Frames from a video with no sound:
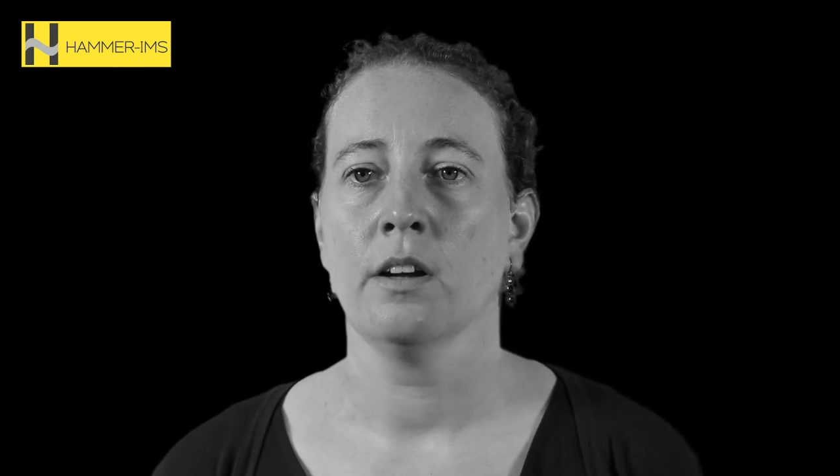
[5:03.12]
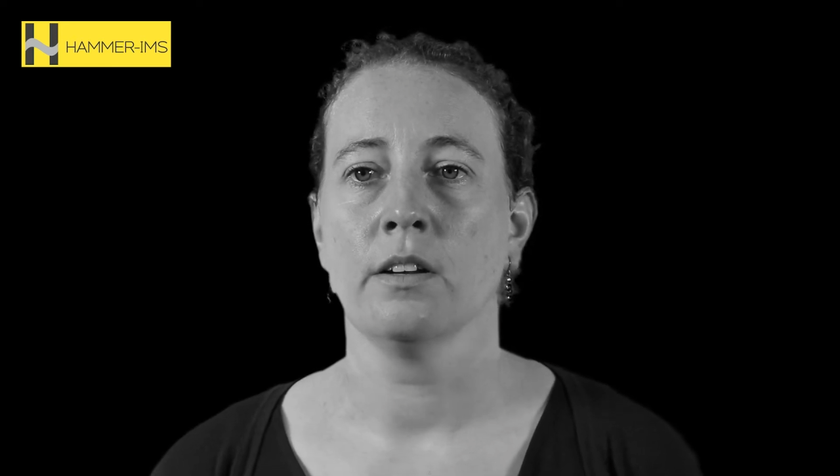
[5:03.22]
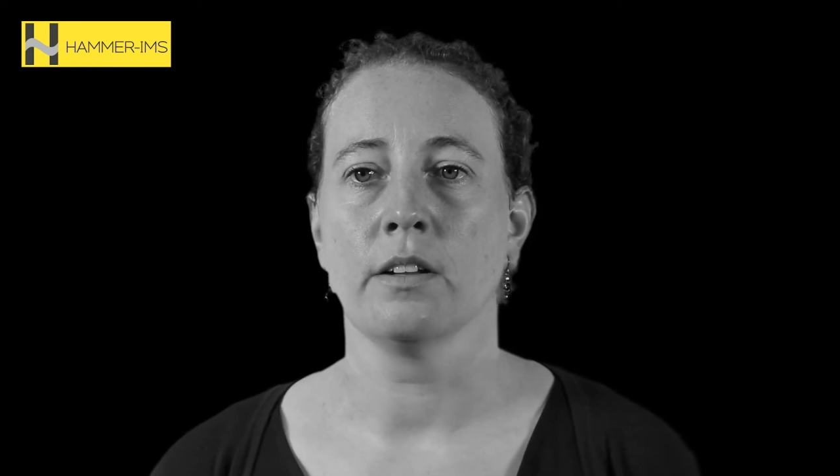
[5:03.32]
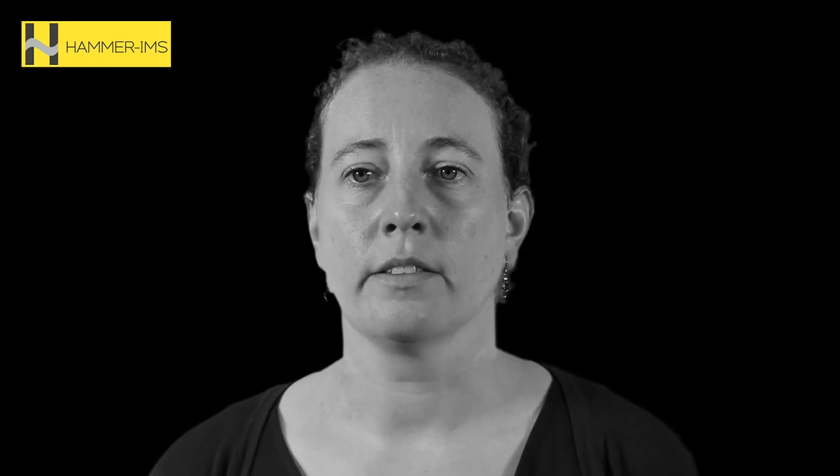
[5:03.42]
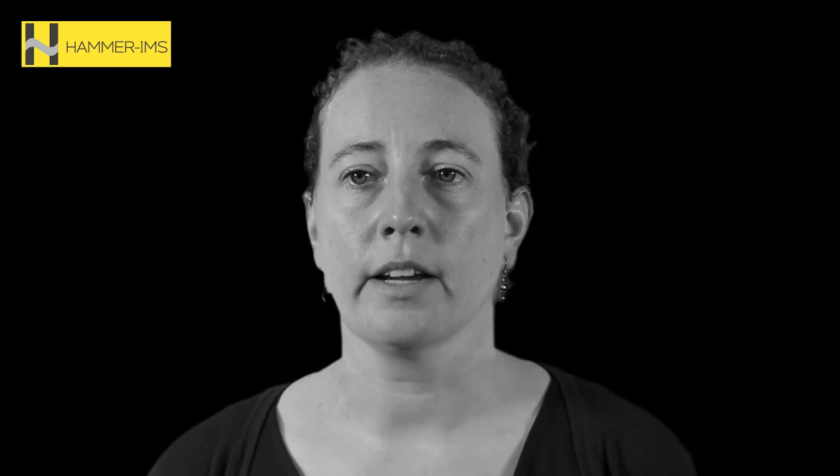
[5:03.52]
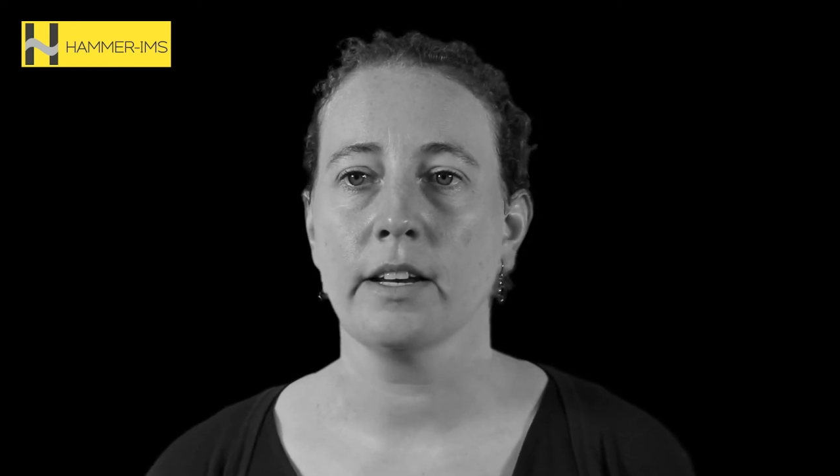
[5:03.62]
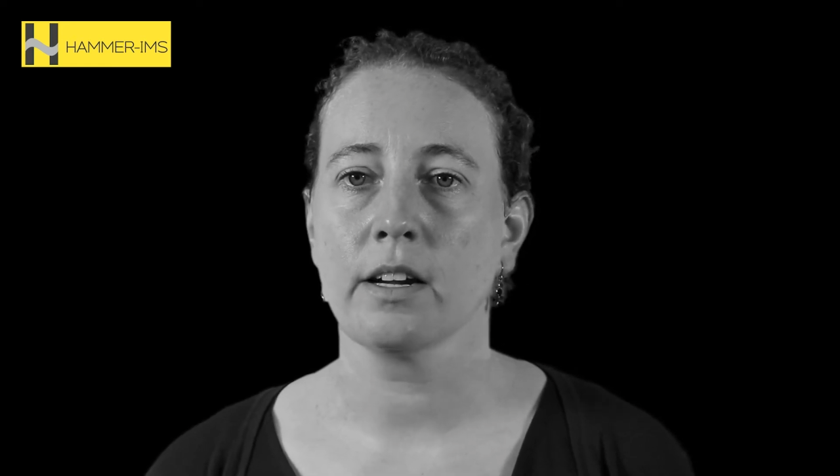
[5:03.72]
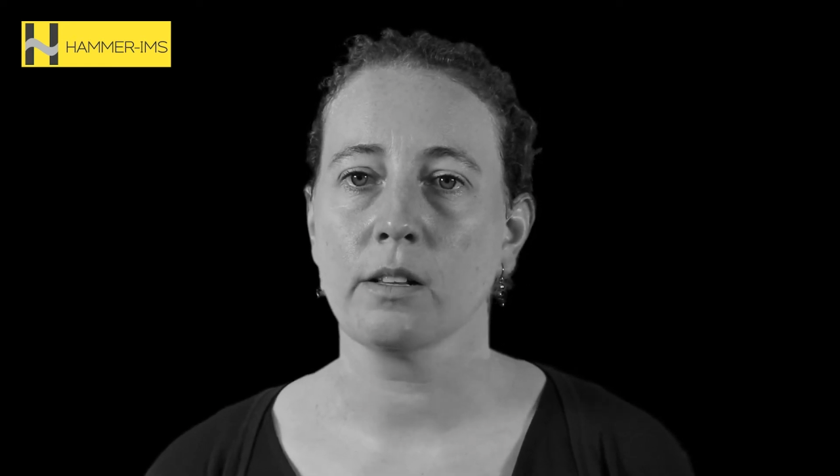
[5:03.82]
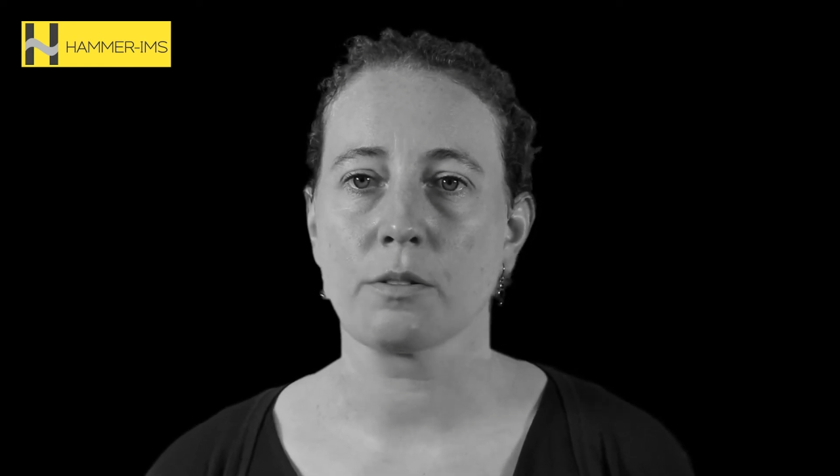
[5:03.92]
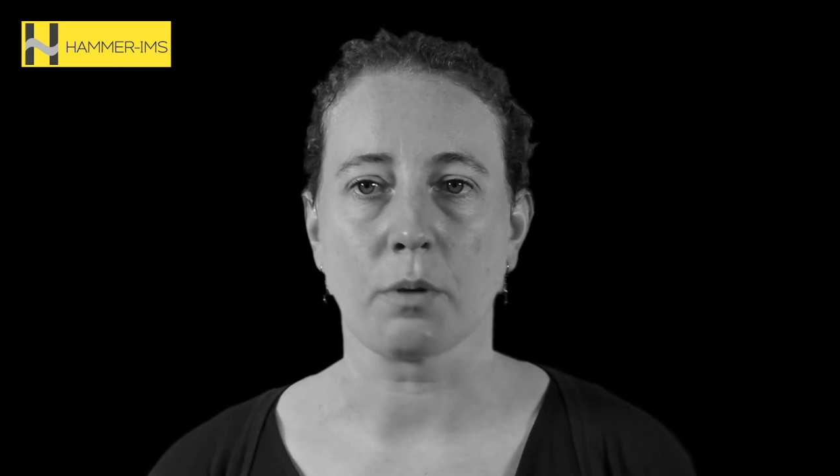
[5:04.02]
The
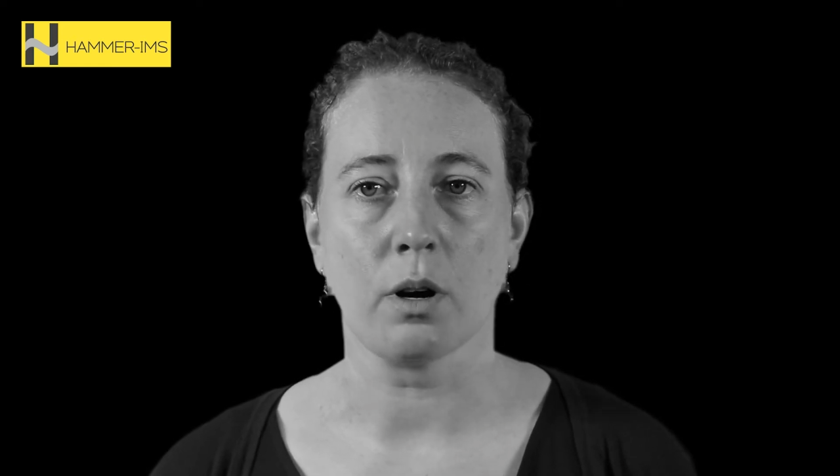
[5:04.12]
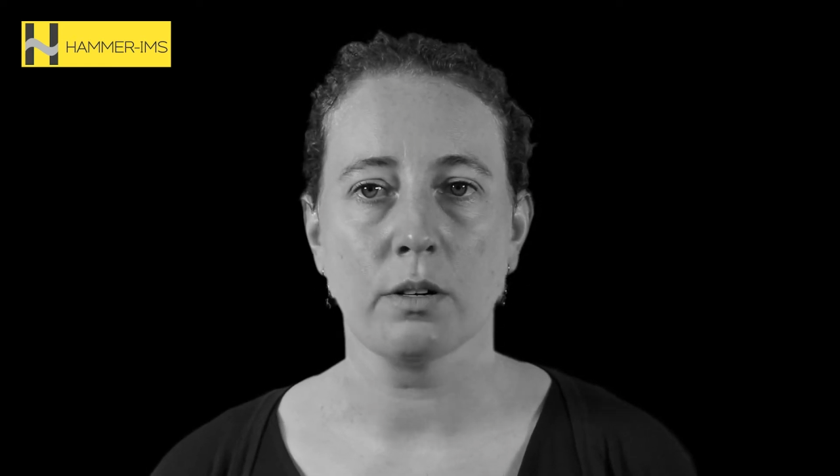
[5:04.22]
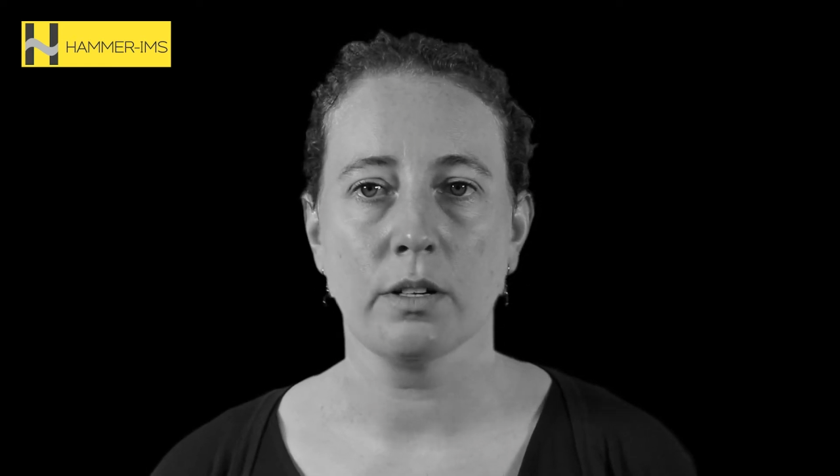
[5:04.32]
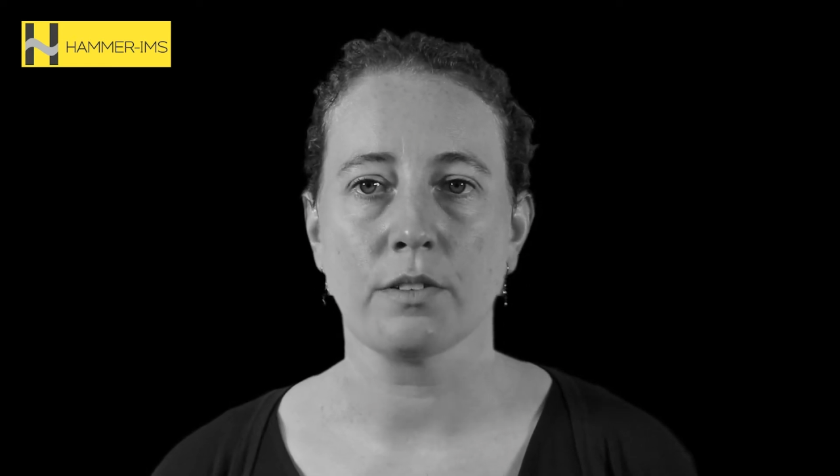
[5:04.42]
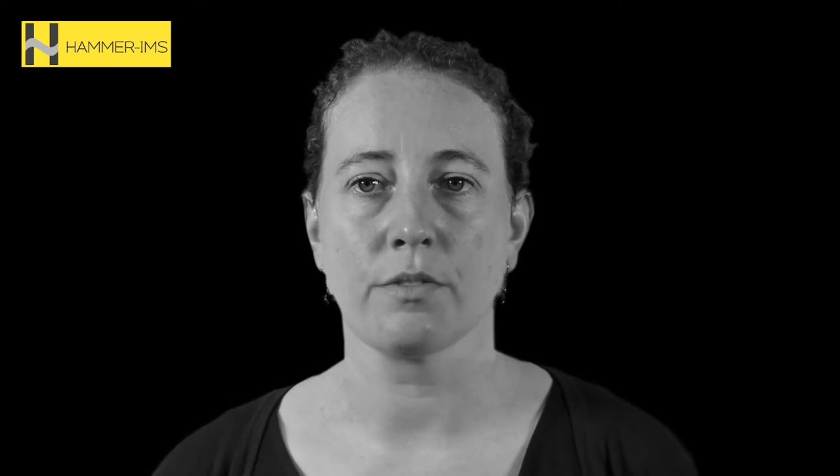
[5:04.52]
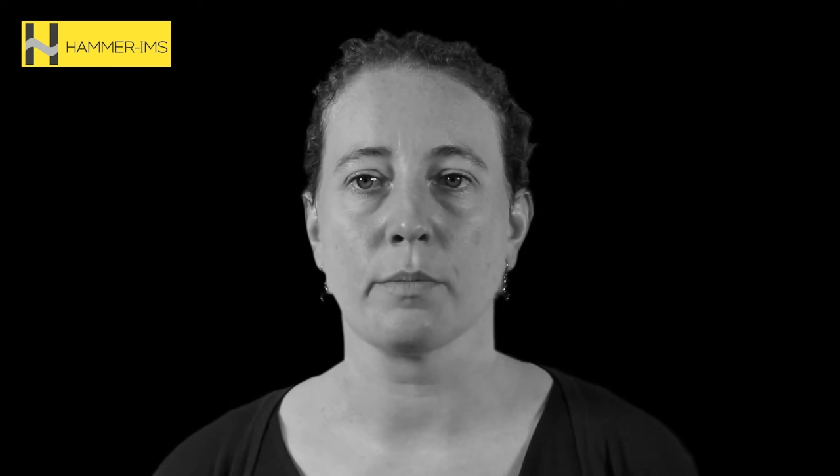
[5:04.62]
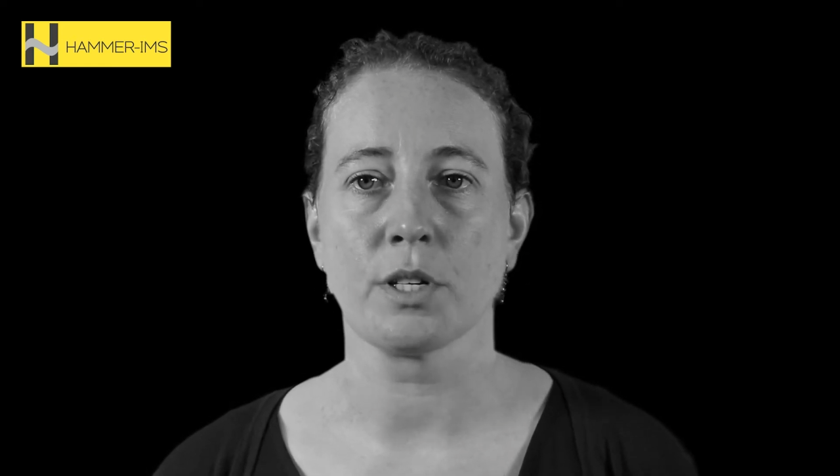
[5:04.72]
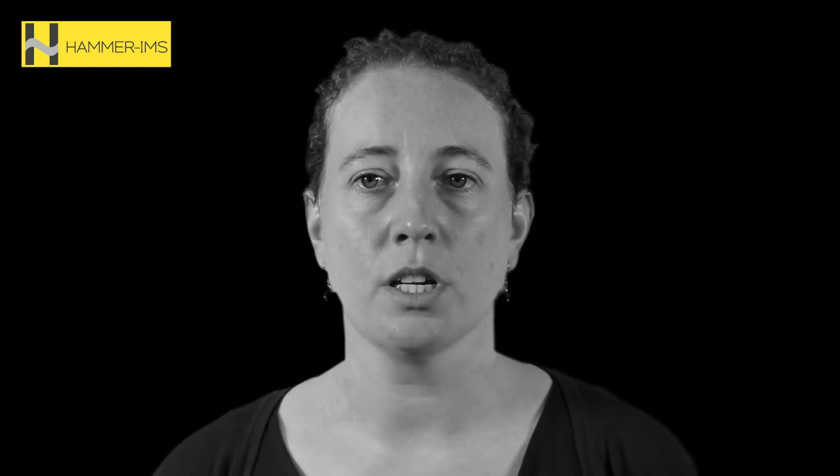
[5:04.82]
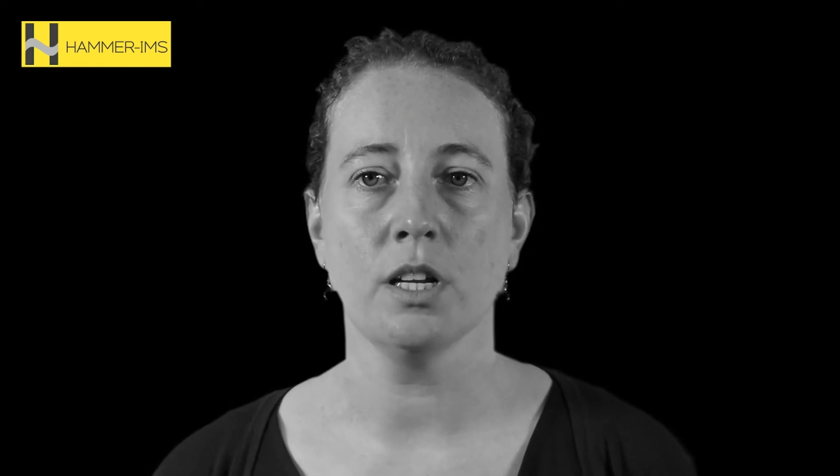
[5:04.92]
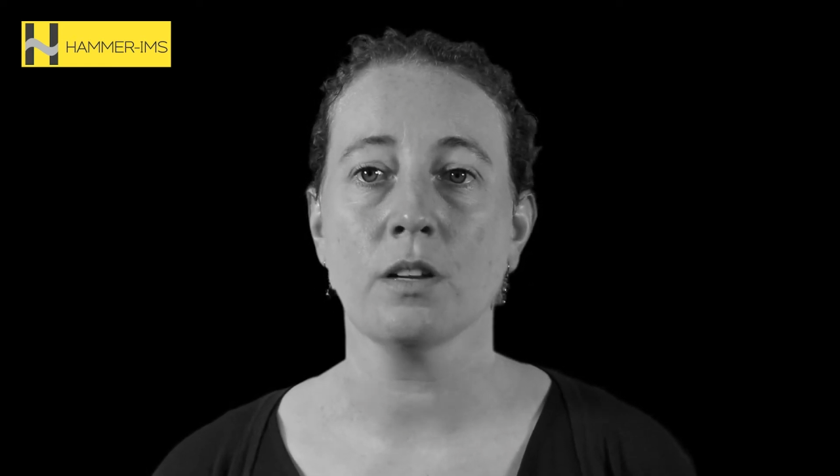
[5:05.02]
technical drawings of the
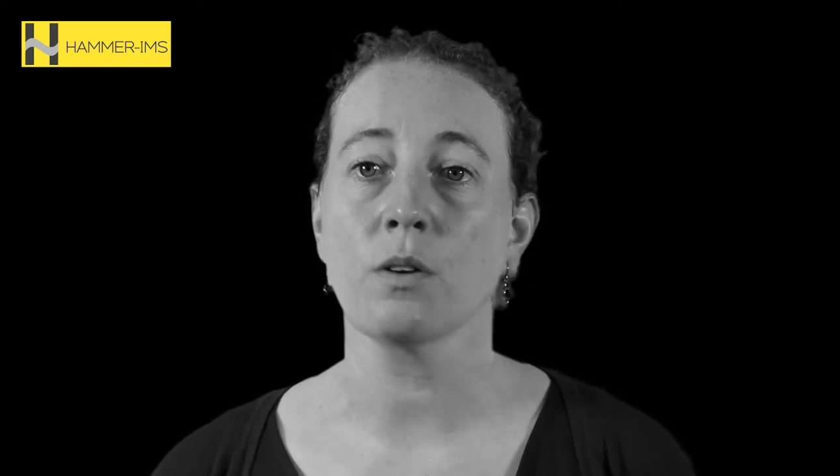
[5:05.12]
machine